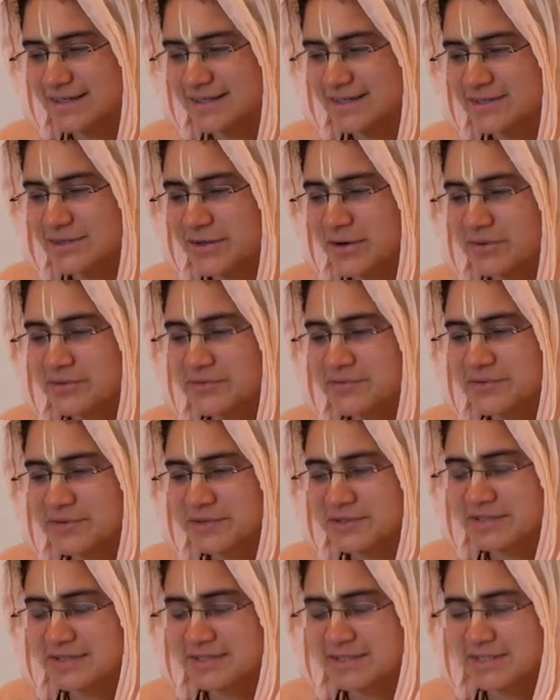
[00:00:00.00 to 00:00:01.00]
known for
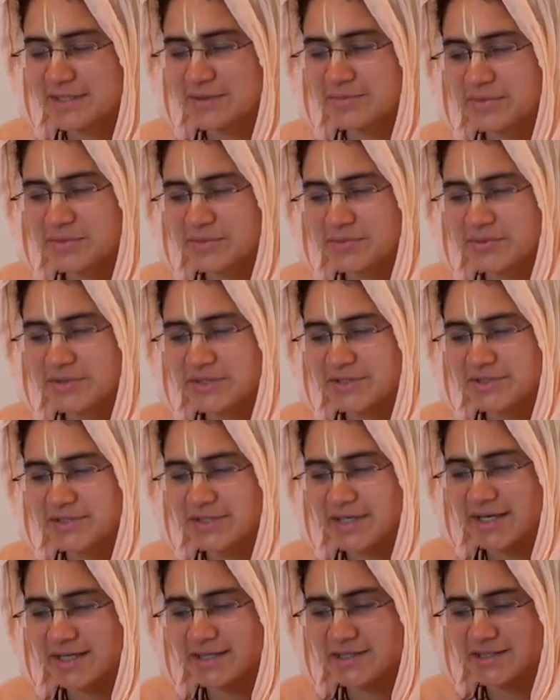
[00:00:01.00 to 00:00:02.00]
his deep
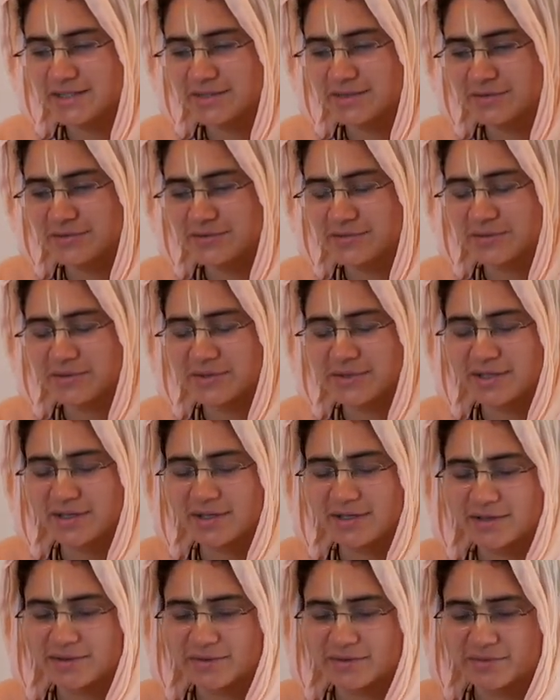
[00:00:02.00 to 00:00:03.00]
appreciation for
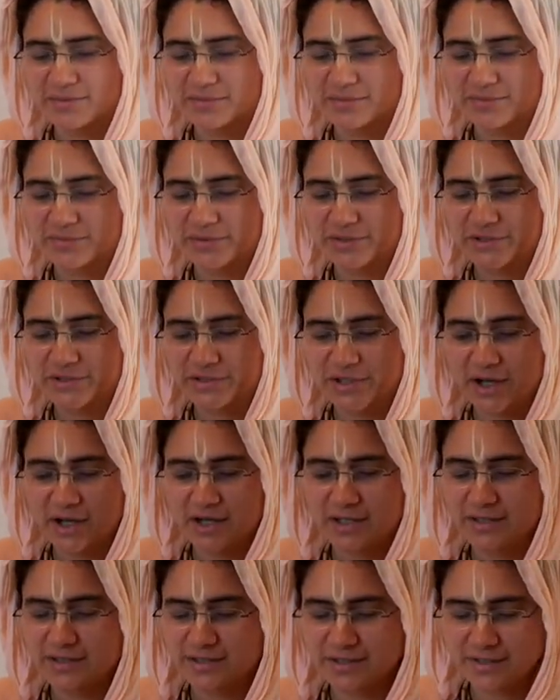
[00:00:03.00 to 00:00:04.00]
the
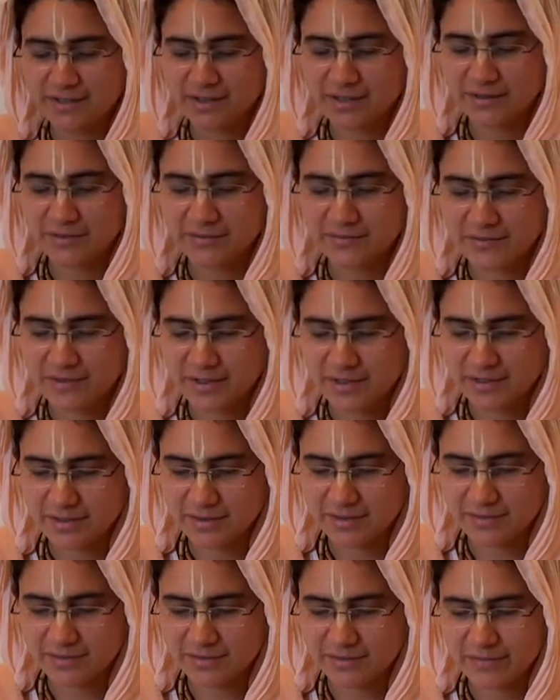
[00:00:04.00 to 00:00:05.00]
prasad of the
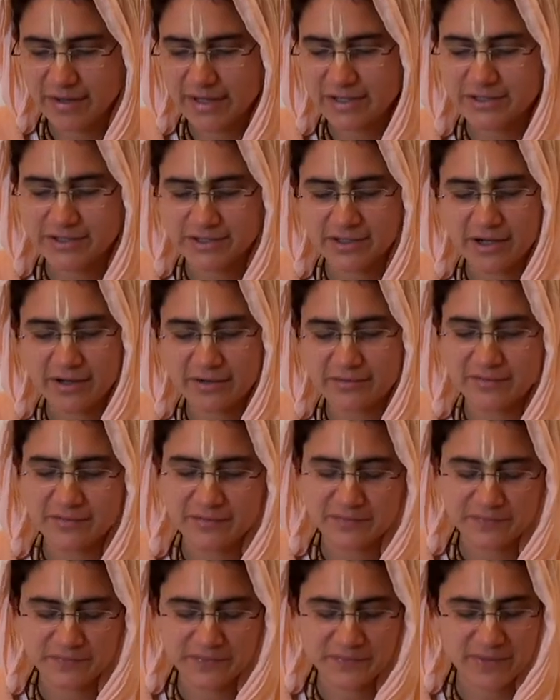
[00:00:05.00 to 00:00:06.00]
Vaishnav.
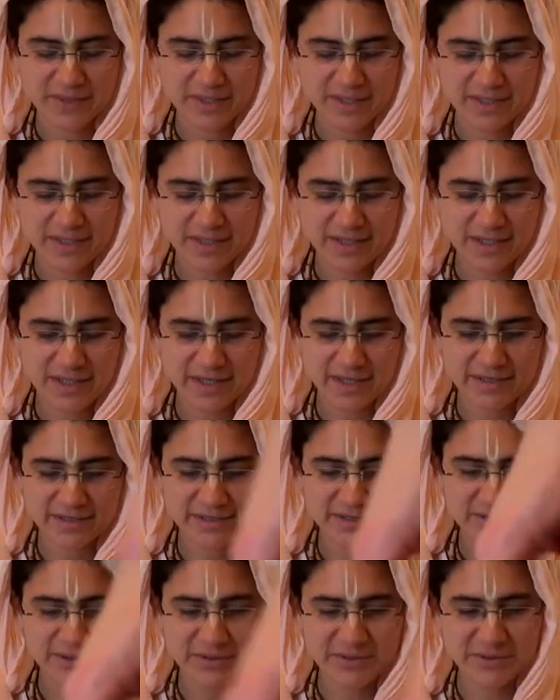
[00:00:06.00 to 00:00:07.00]

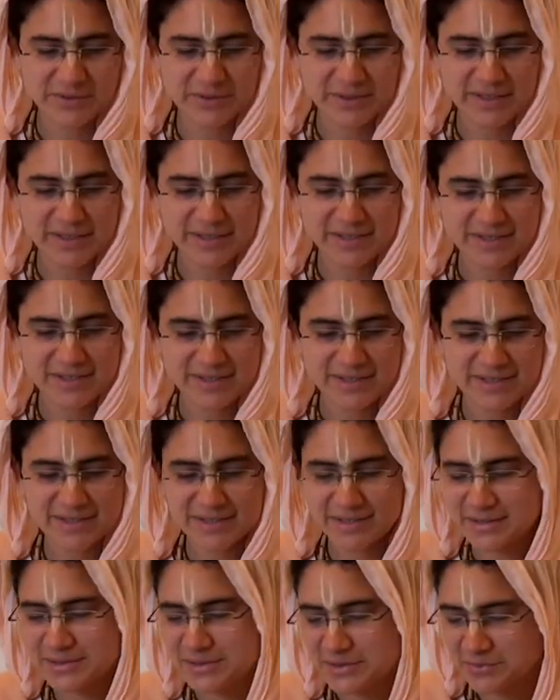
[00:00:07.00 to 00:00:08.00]
And so he is,
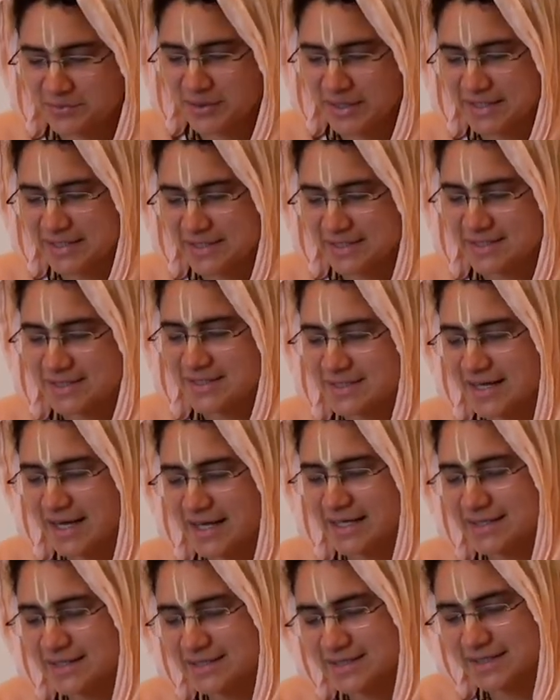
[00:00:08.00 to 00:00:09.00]
to what
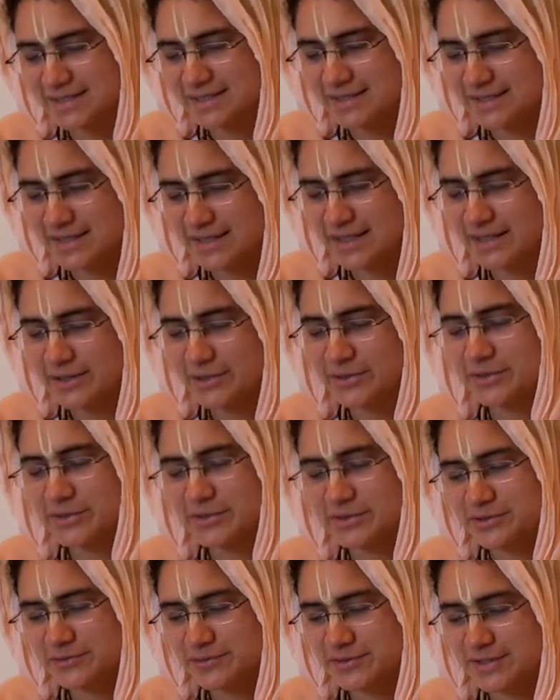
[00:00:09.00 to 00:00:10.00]
extent he's eager
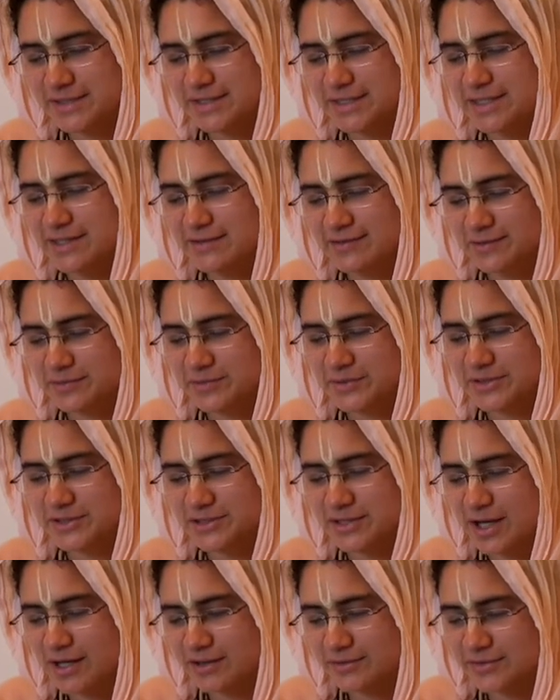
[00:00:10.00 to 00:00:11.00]
to receive the
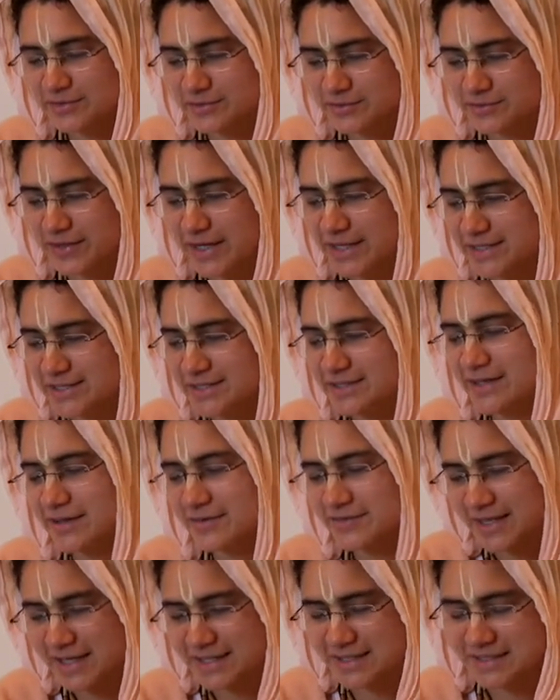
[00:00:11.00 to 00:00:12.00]
prasad of a
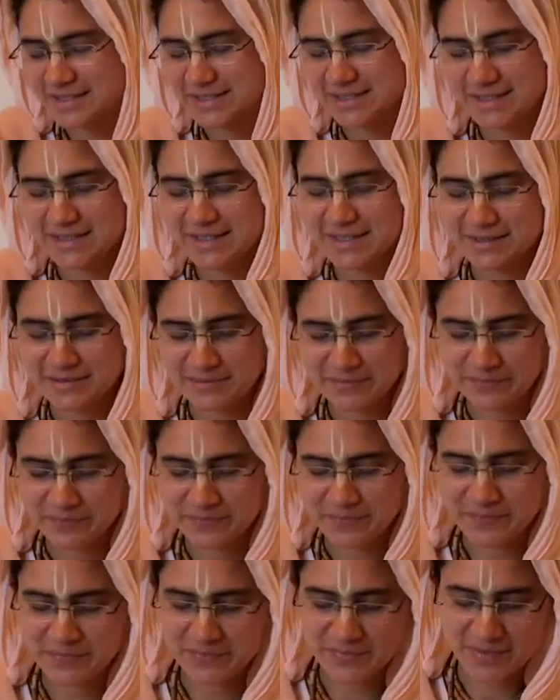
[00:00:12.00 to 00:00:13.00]
Vaishnav, that is seen
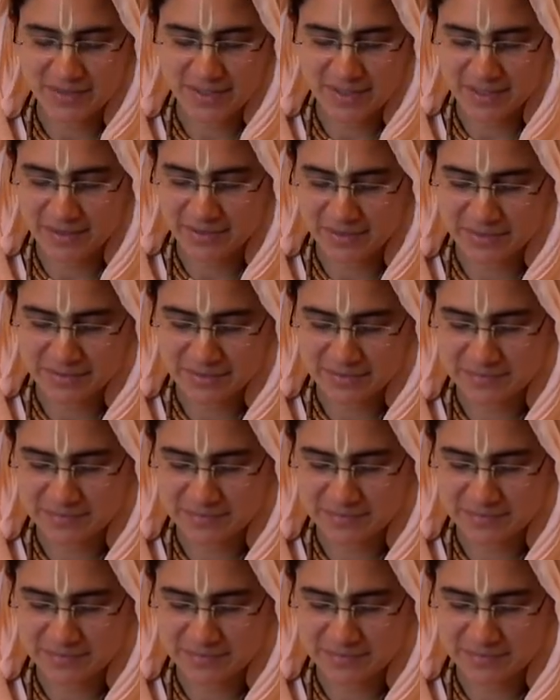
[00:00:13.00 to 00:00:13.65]
here